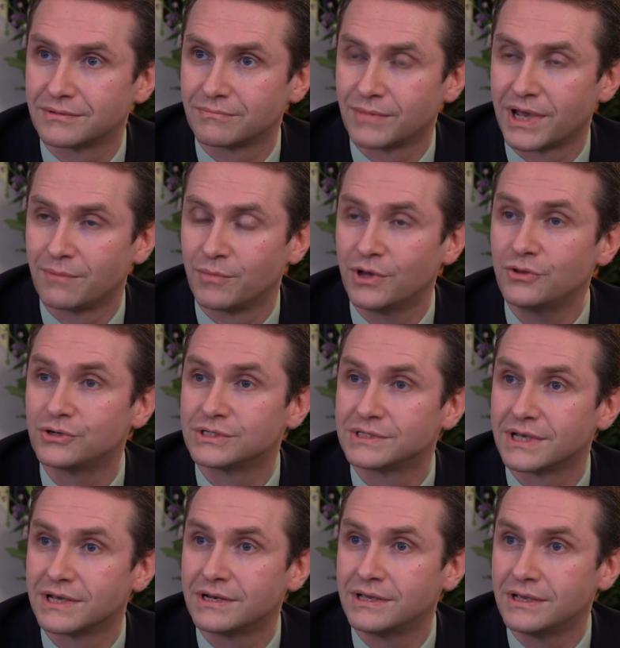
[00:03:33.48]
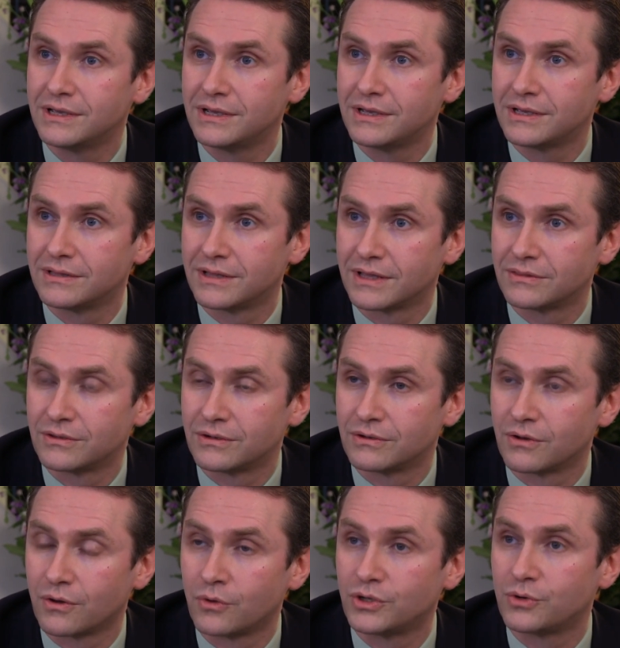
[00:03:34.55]
My mother said that the
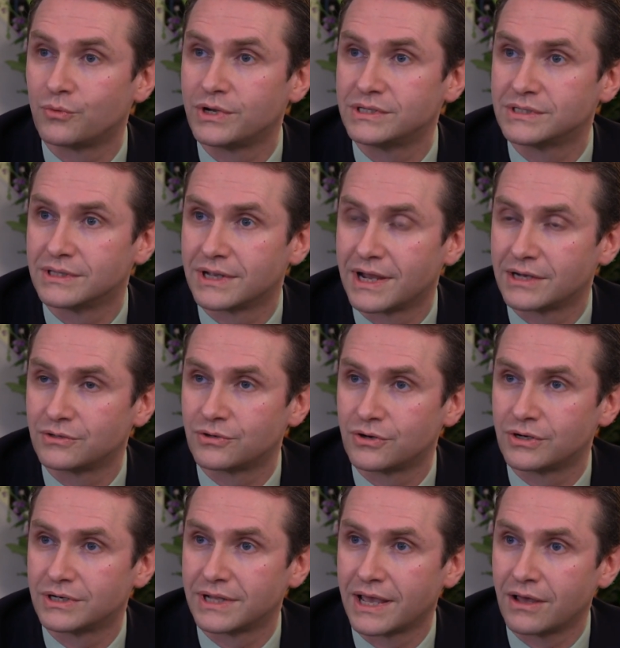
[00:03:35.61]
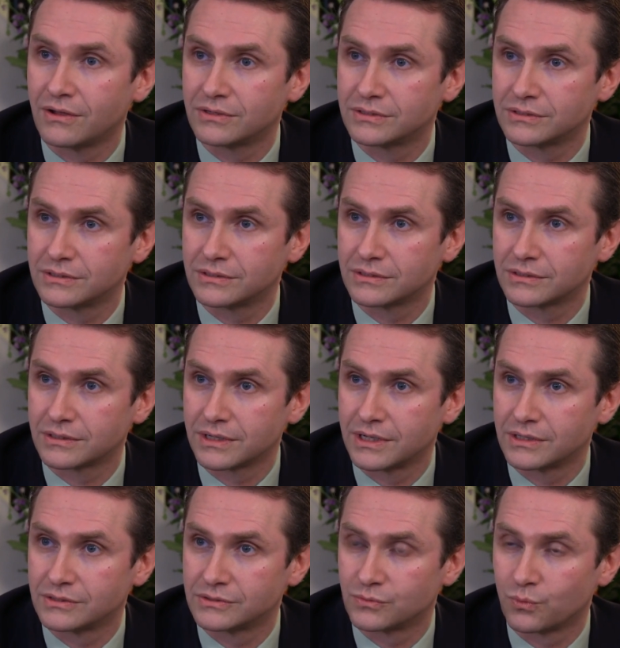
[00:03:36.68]
only reason that I turned out
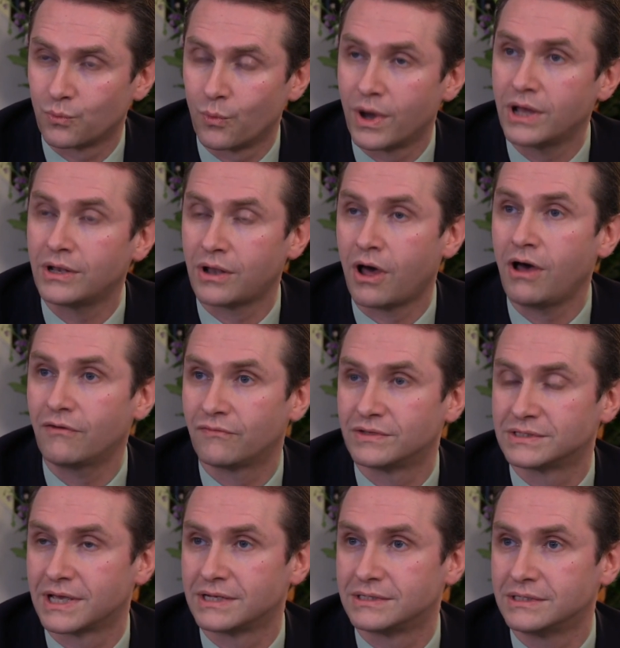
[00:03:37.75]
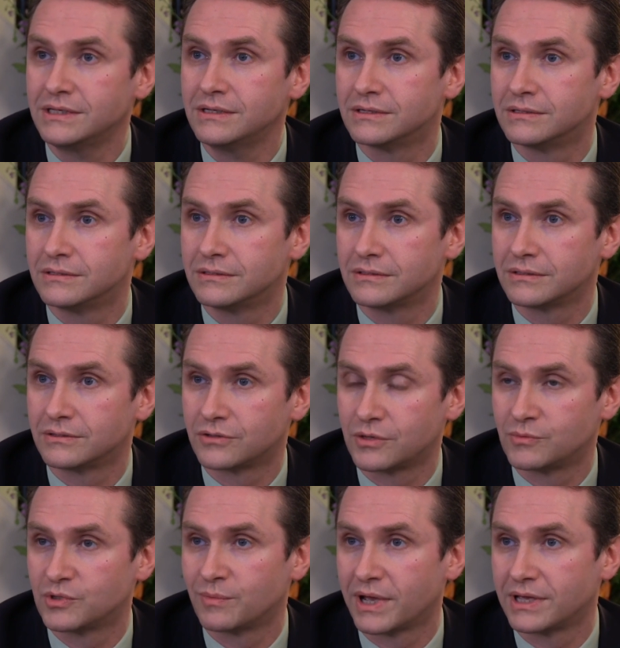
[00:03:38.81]
as well off as I did in
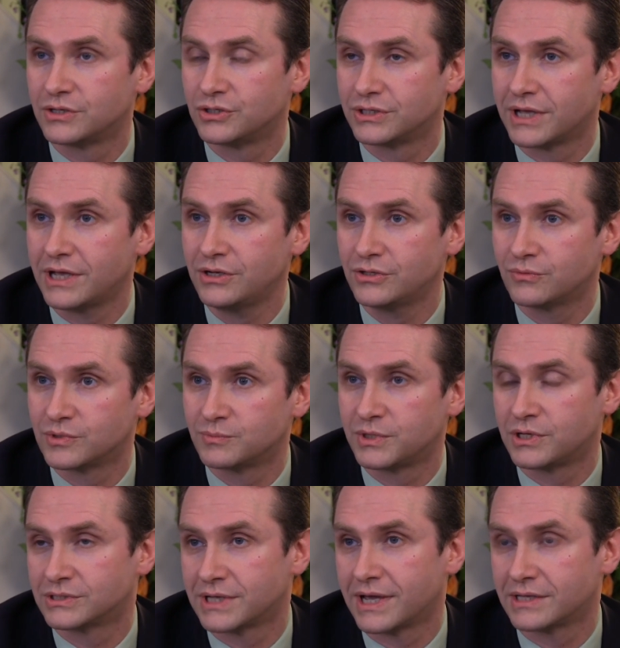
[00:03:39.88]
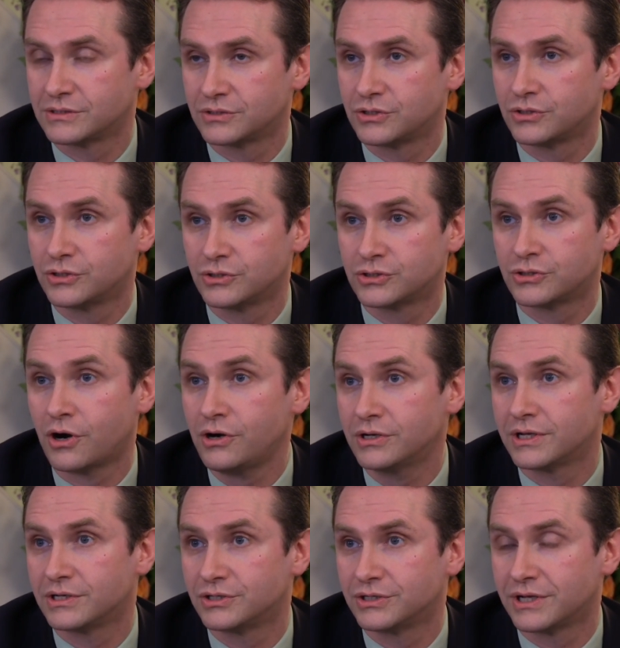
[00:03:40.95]
terms of my education was because I had such a good start
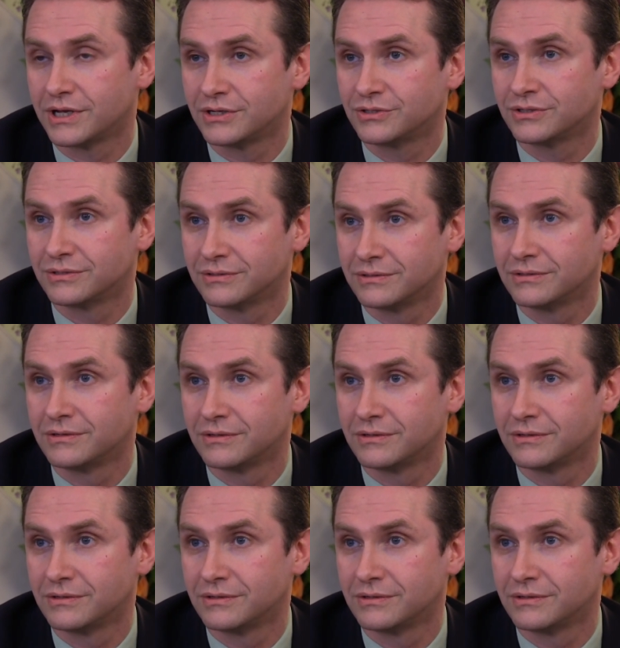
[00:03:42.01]
to education